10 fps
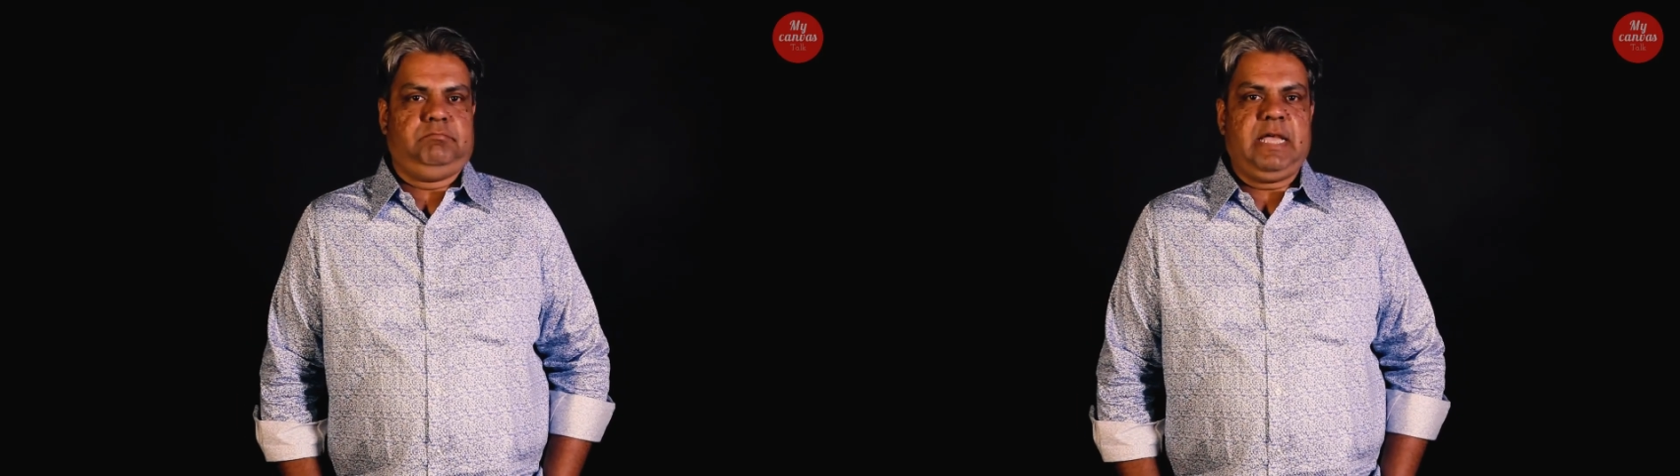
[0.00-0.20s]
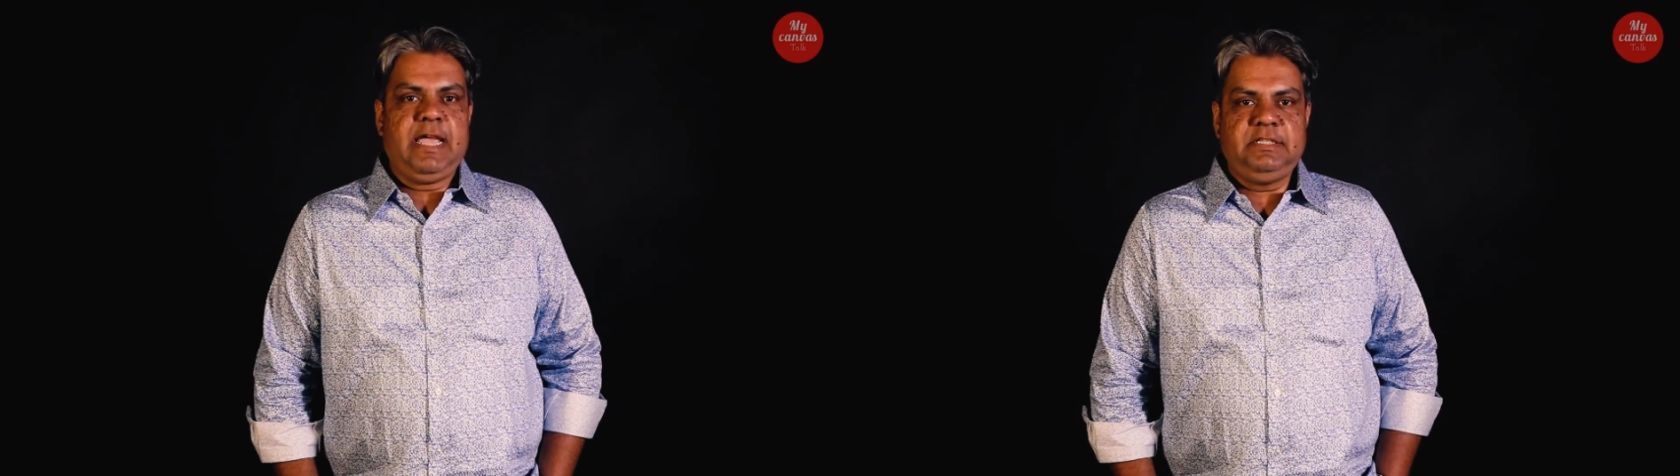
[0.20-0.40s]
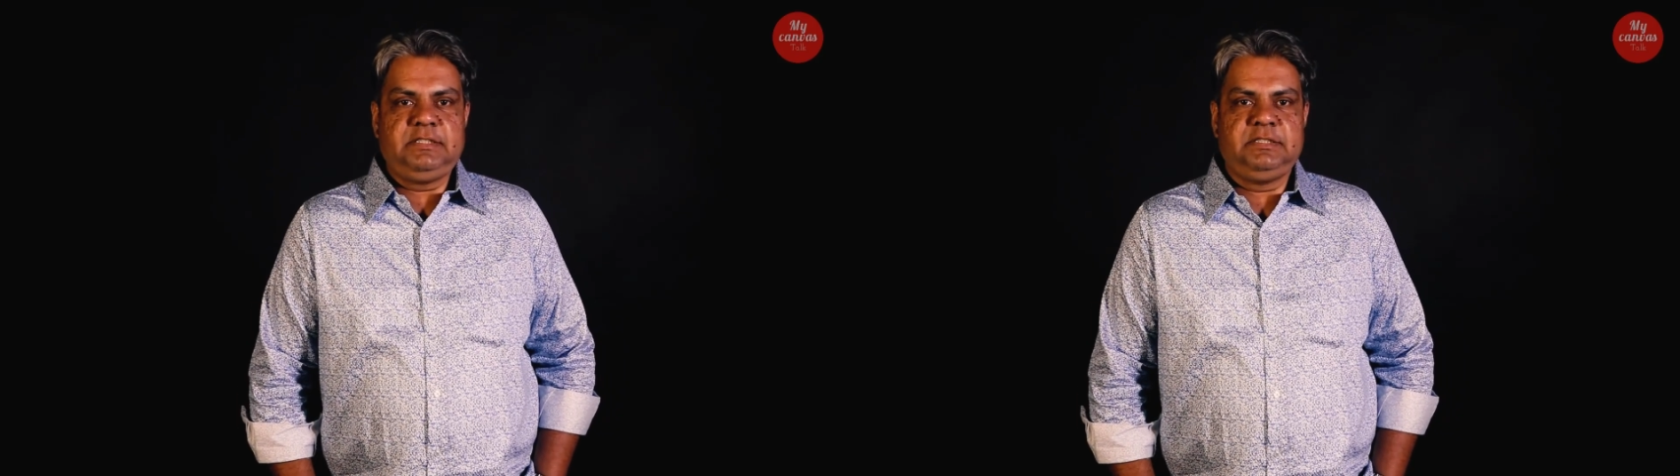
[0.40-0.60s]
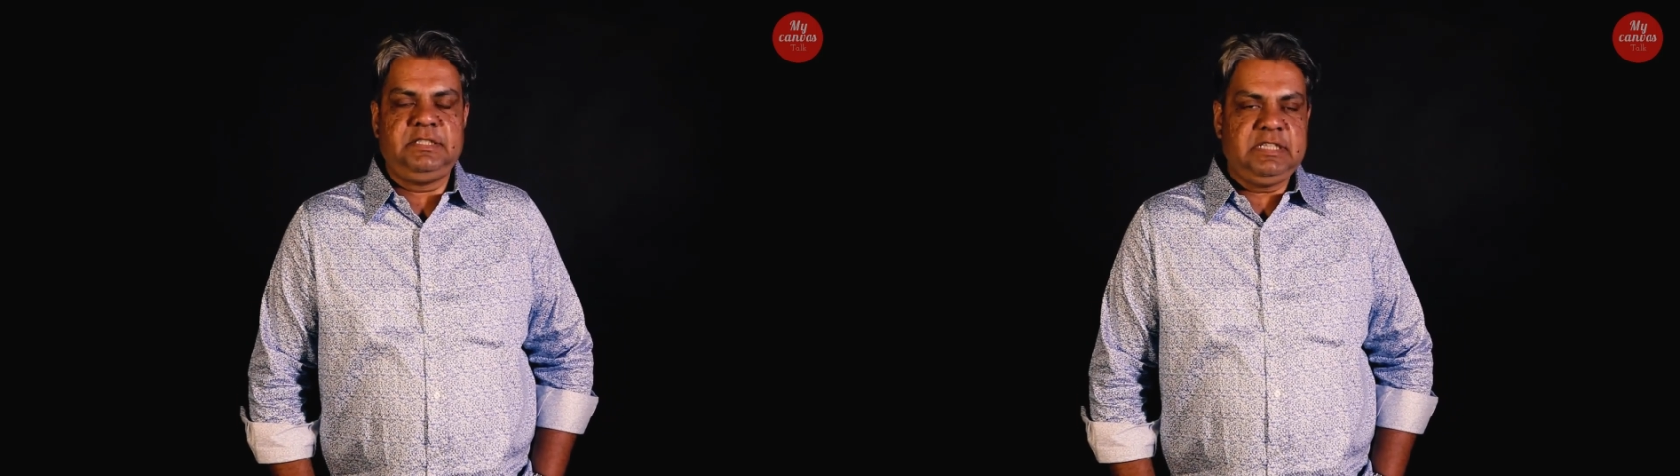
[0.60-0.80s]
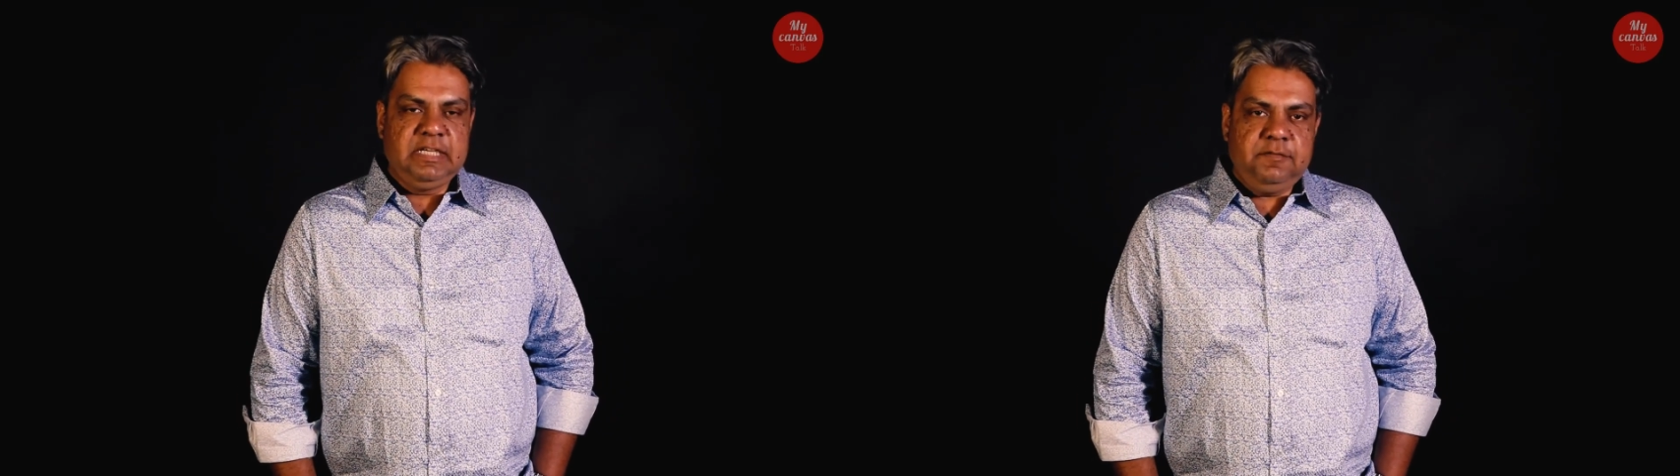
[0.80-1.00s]
8
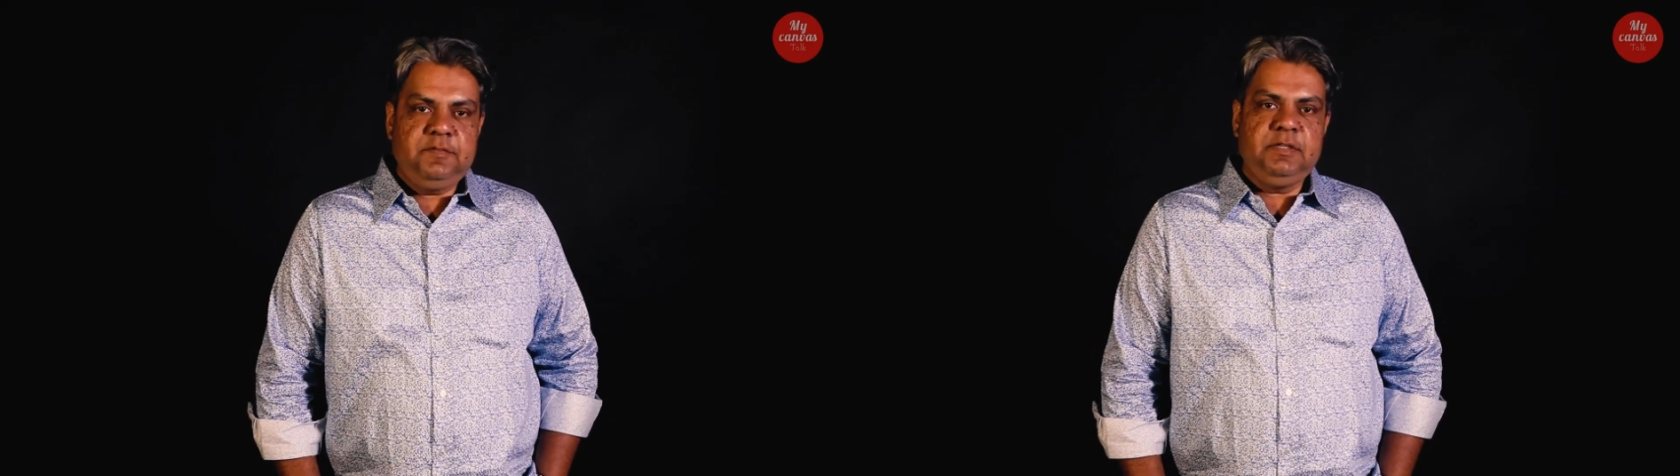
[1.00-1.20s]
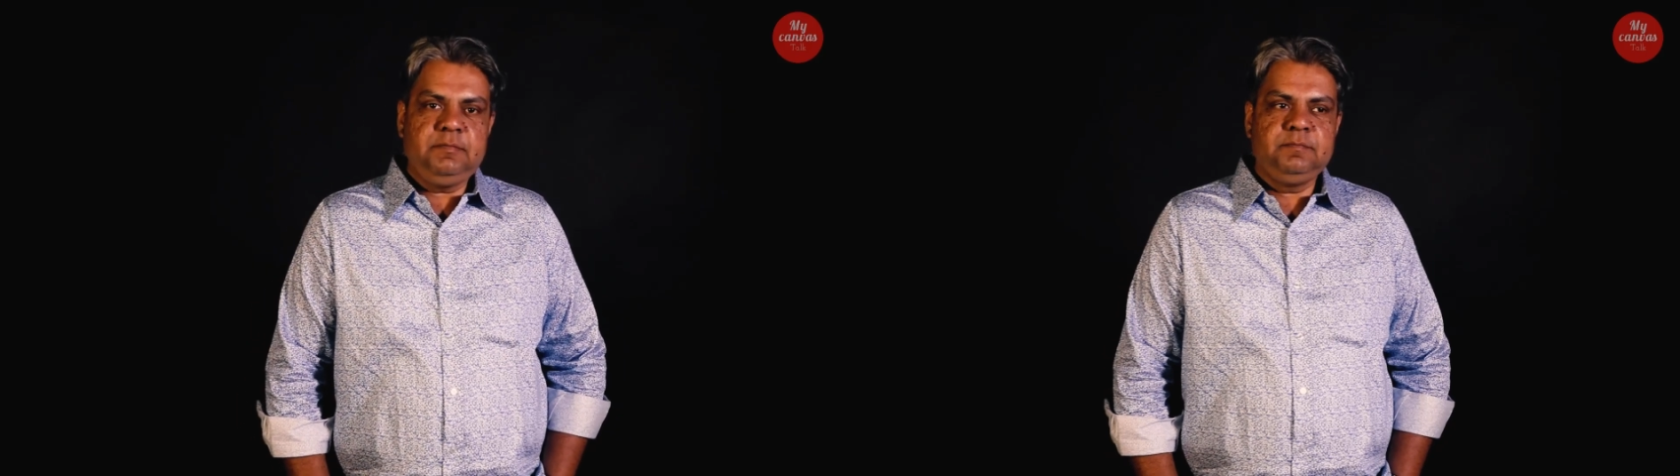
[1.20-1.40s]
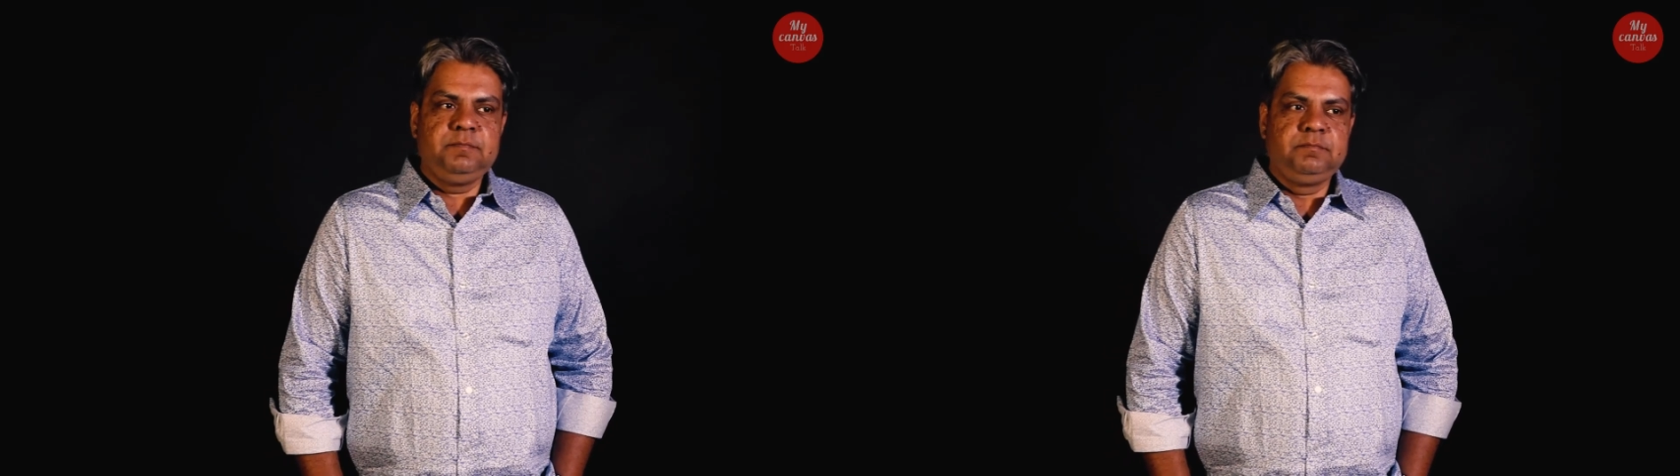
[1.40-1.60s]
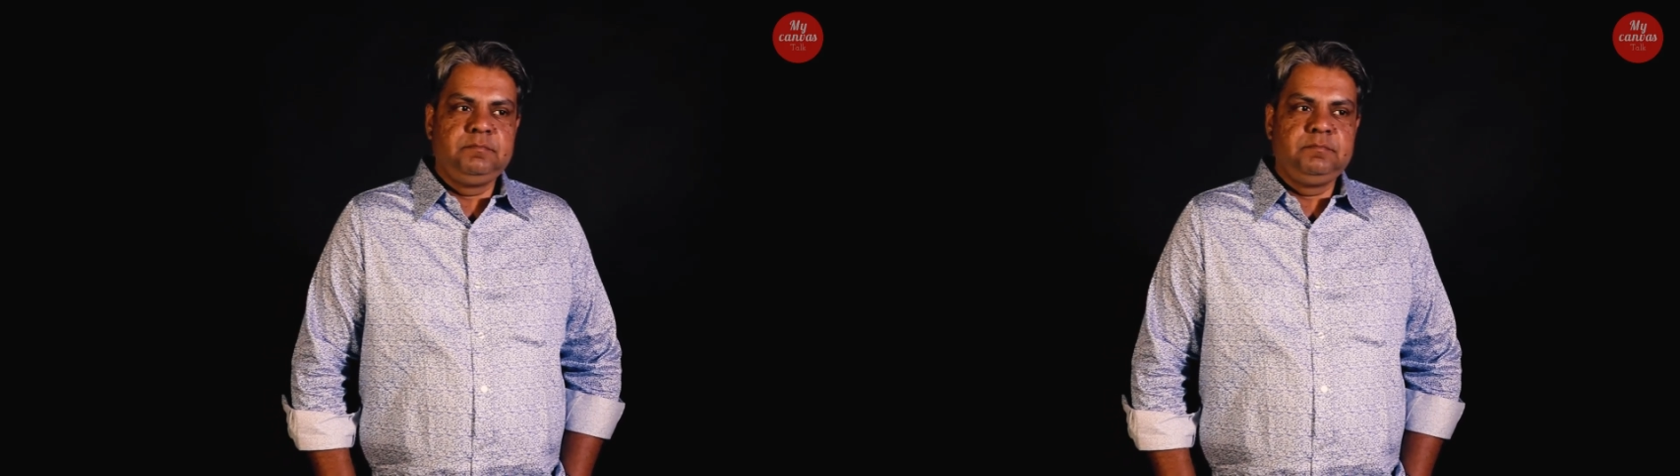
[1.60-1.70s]
in the evening.